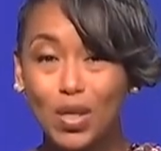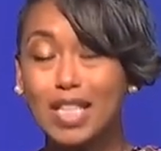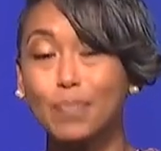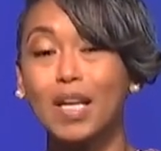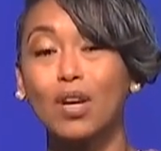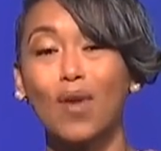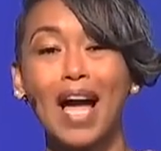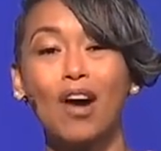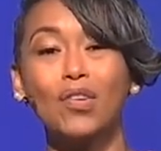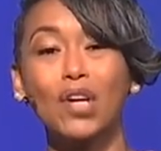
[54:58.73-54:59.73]
It's been
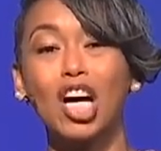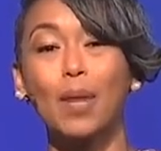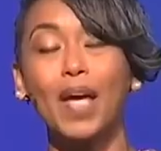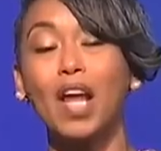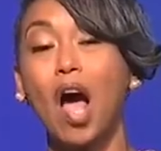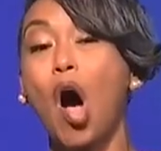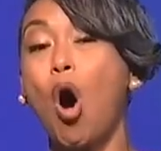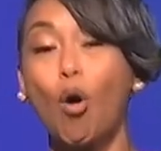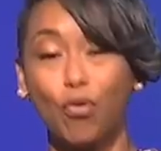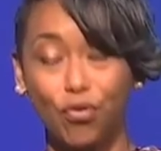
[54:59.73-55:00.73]
ground up and
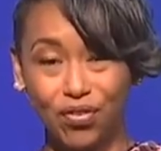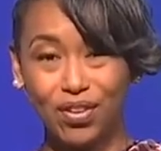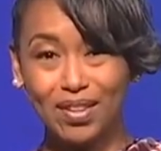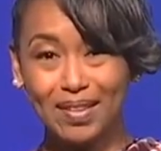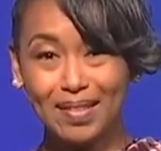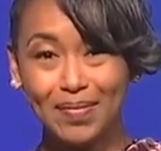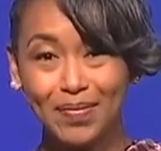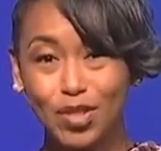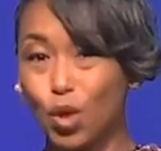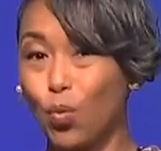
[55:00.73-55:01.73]
off
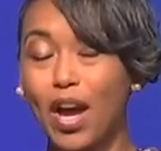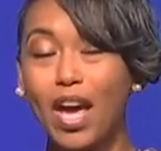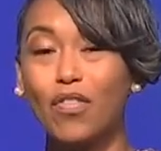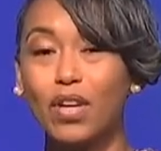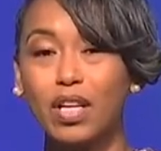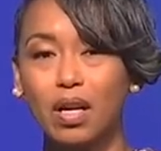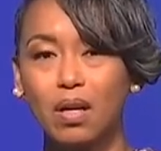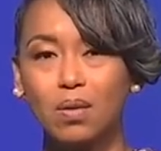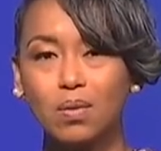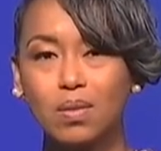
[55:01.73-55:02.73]
to wherever it
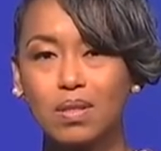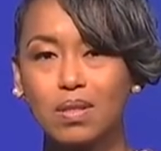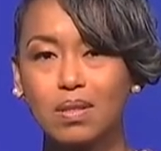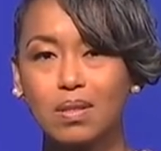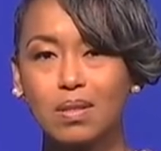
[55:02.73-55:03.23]
goes.